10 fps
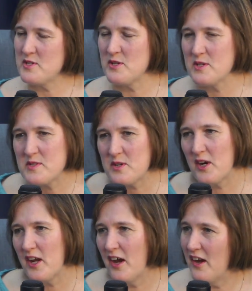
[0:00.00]
to a
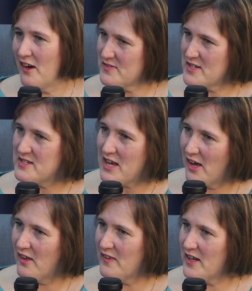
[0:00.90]
story I often
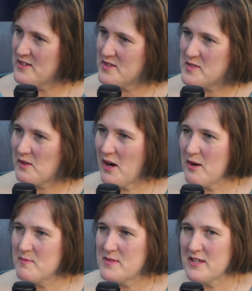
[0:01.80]
tell that
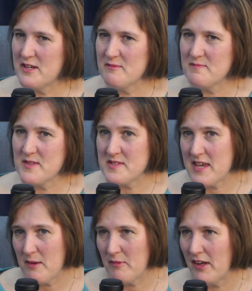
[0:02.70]
describes the
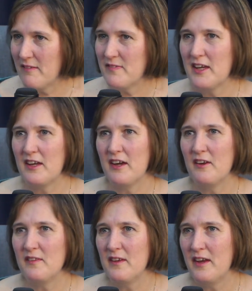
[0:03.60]
same kind of thing.
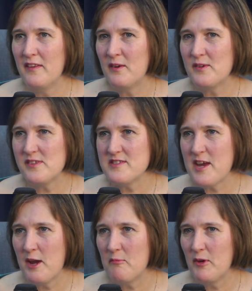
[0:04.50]
There was a
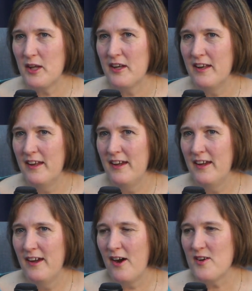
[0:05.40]
time when
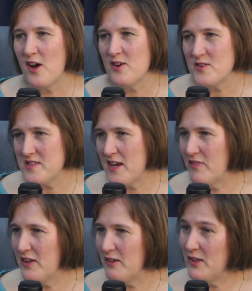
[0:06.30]
our daughter
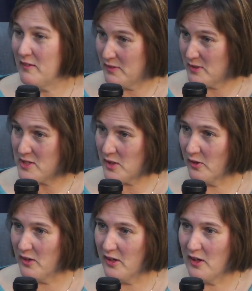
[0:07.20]
Stephanie, we have 3
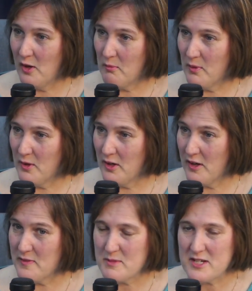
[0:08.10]
children, all born
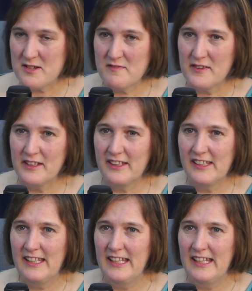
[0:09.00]
on the mission field,